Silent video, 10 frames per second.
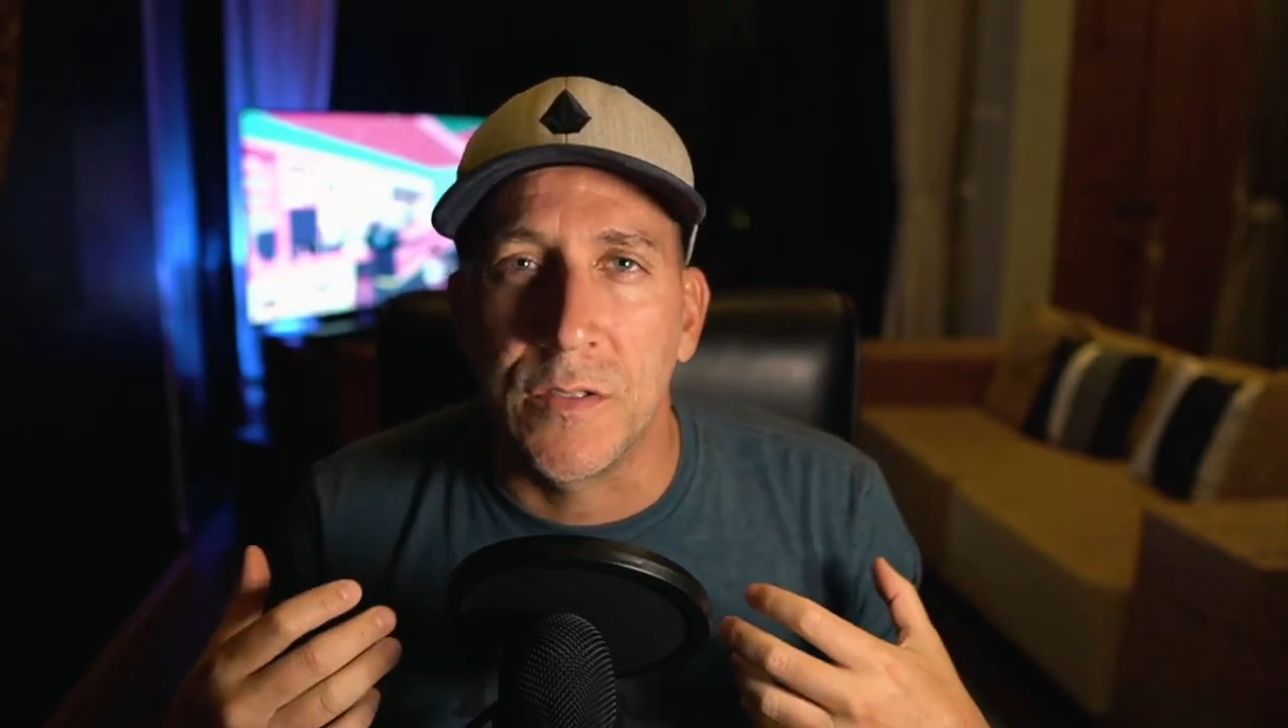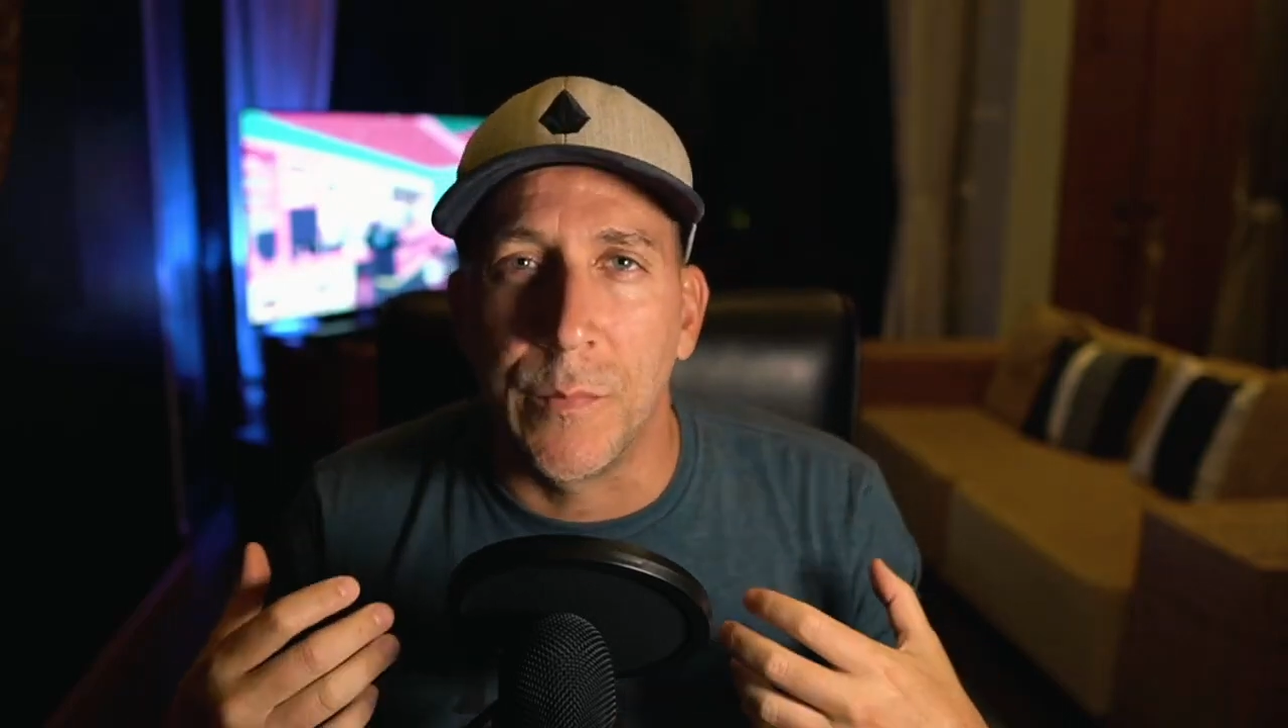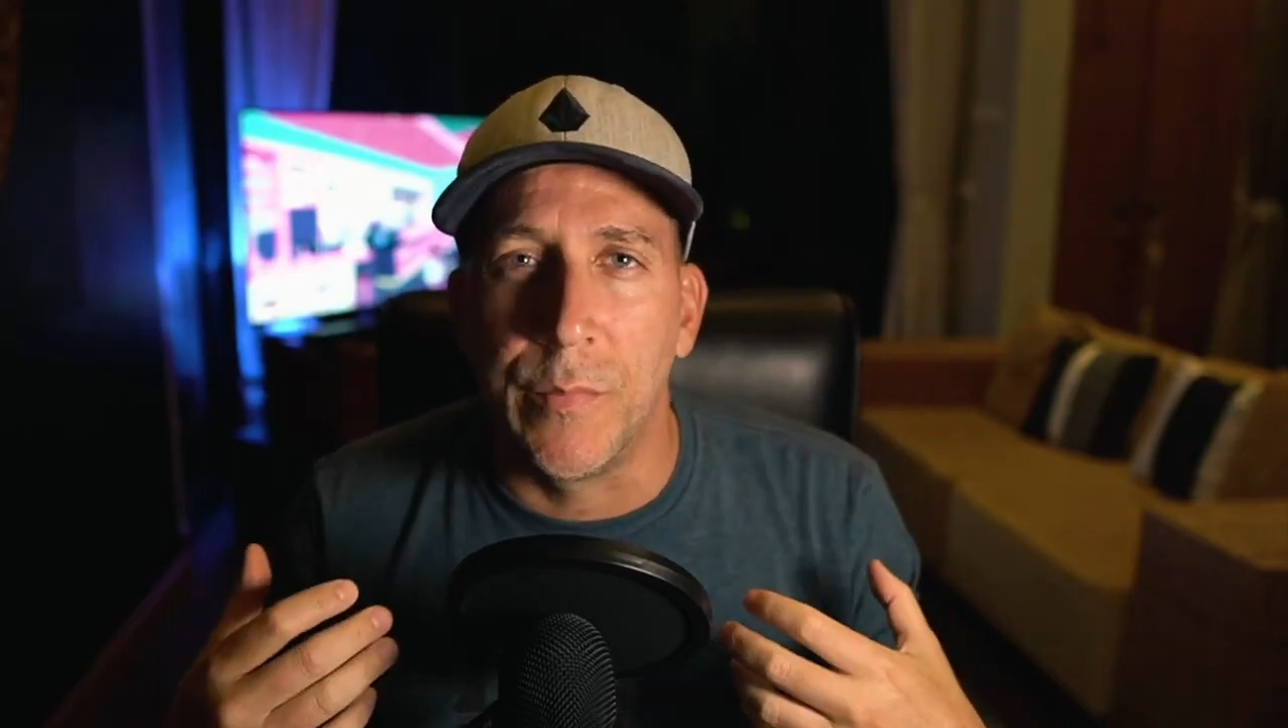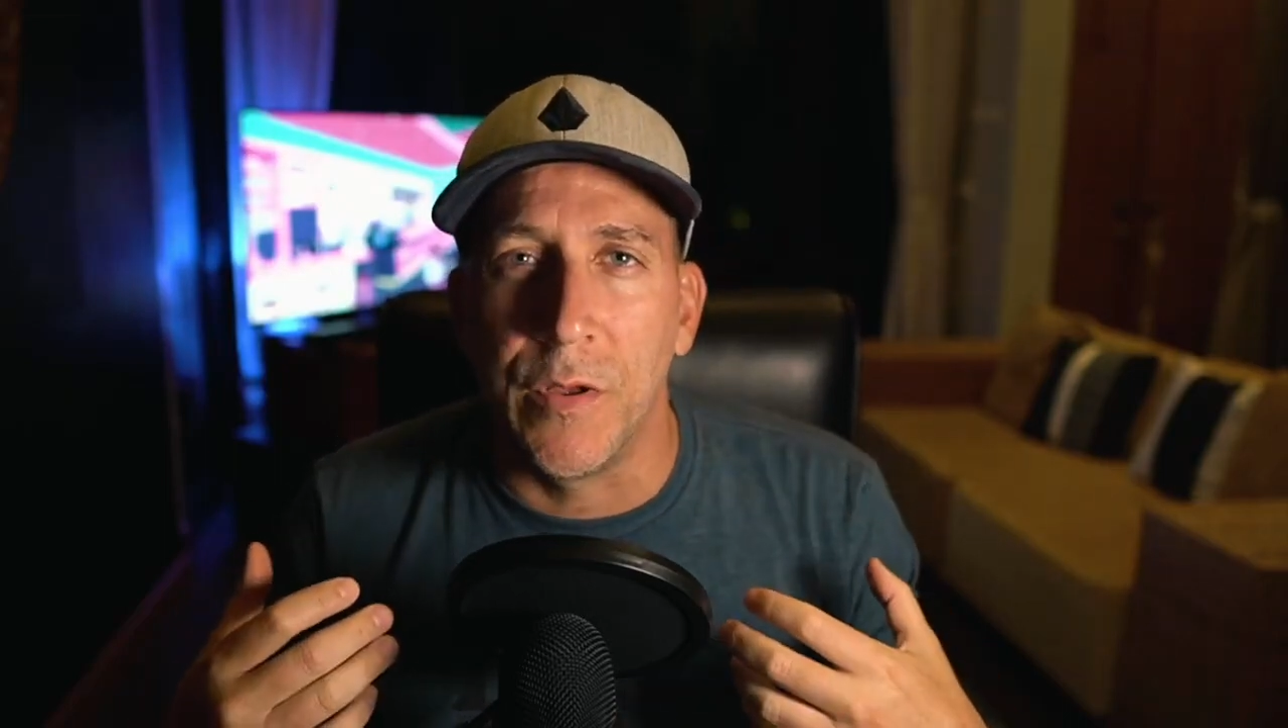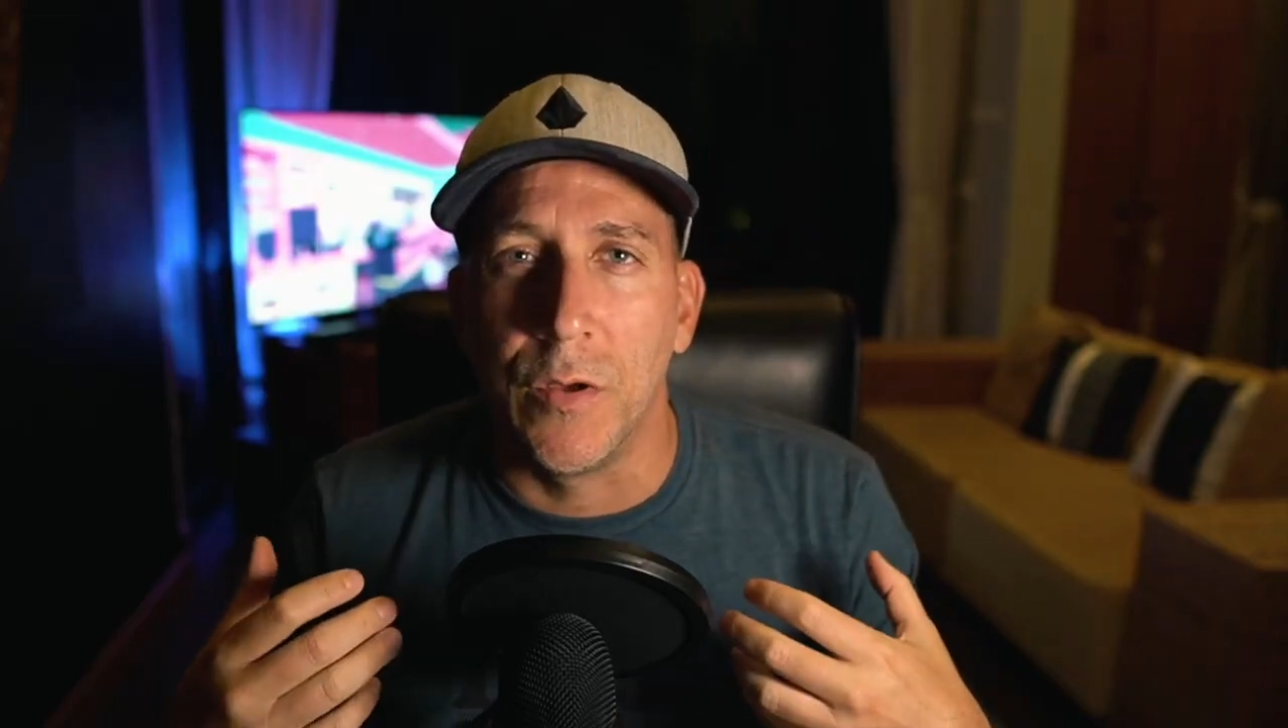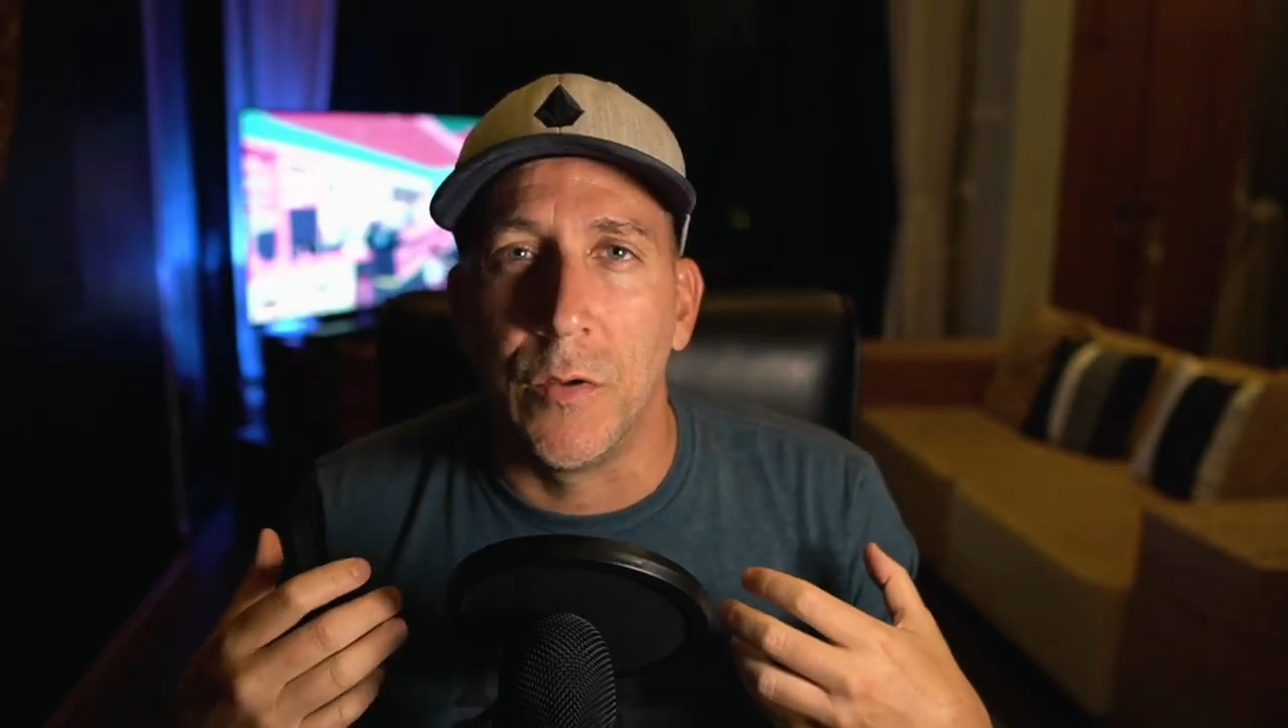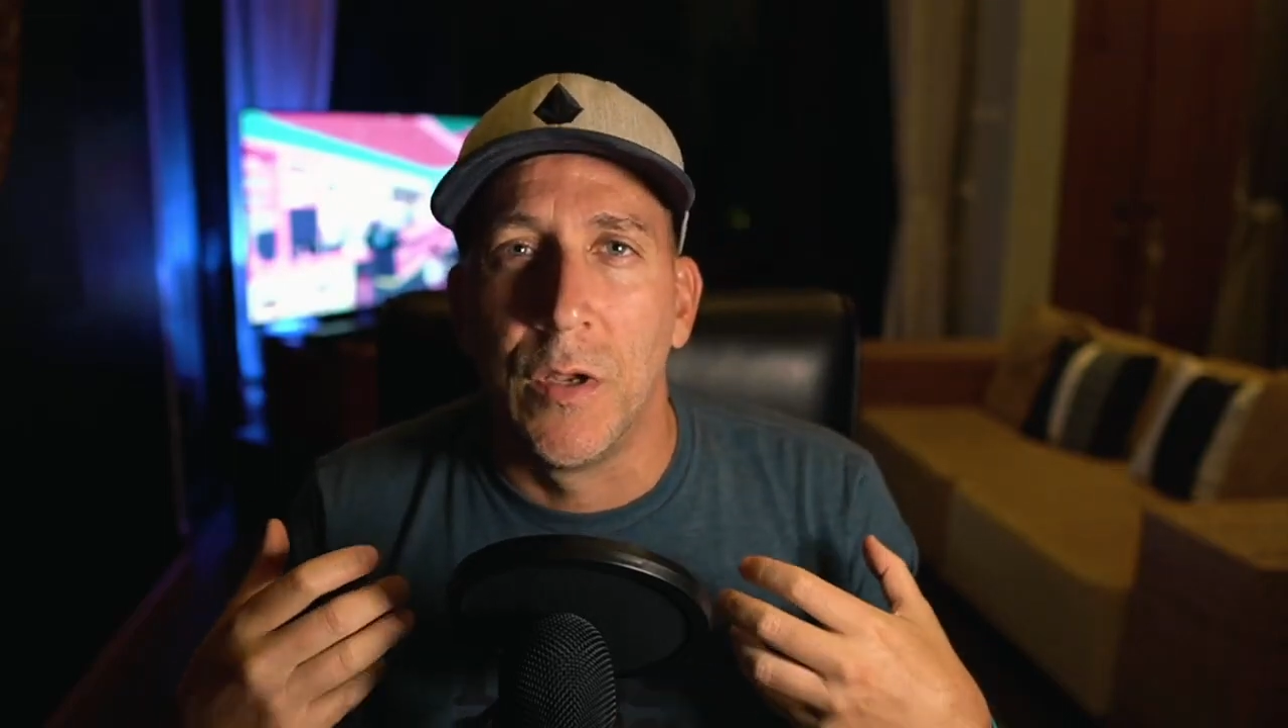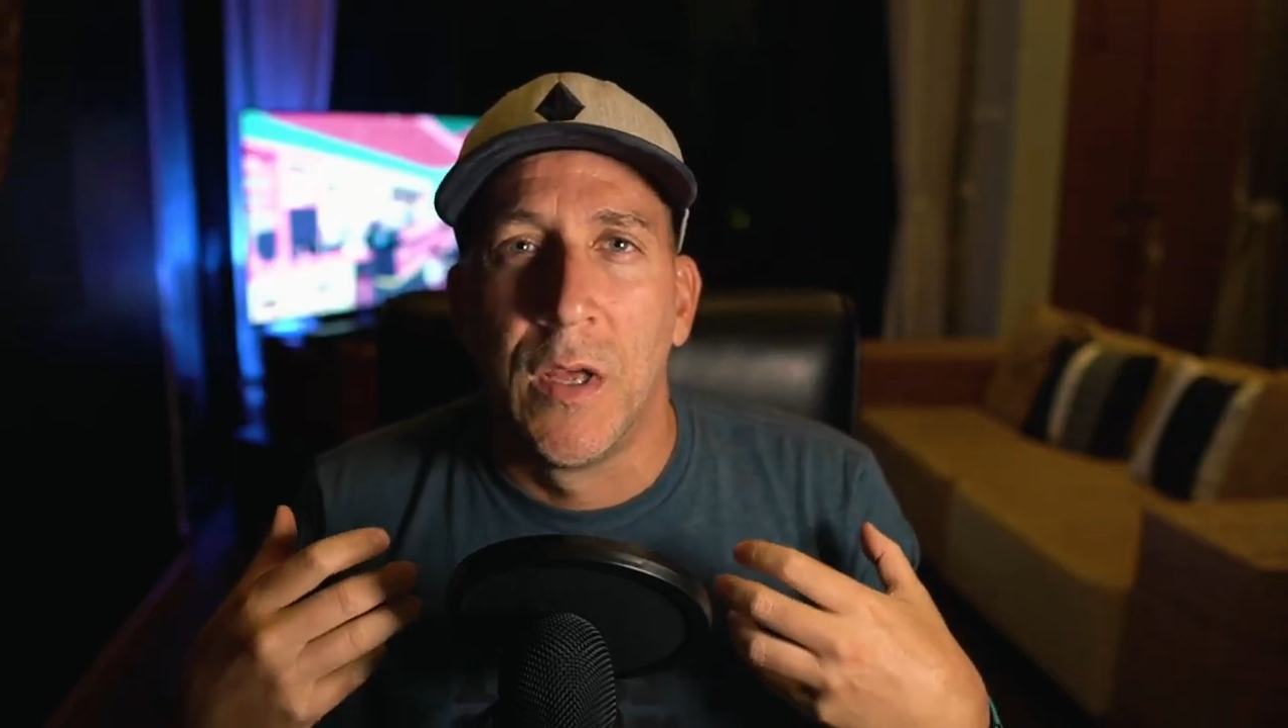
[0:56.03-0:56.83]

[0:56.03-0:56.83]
to build